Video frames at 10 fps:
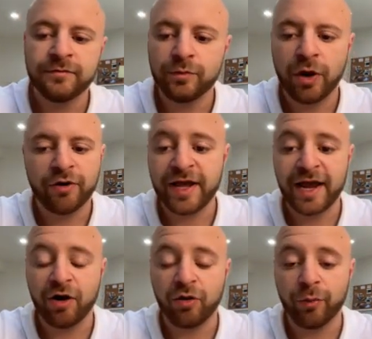We already
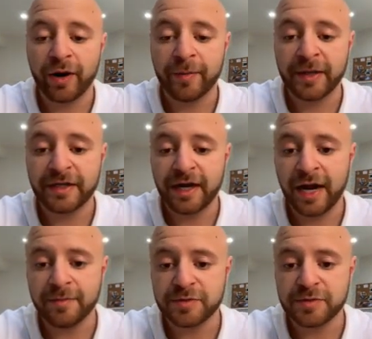had all the recommended columns.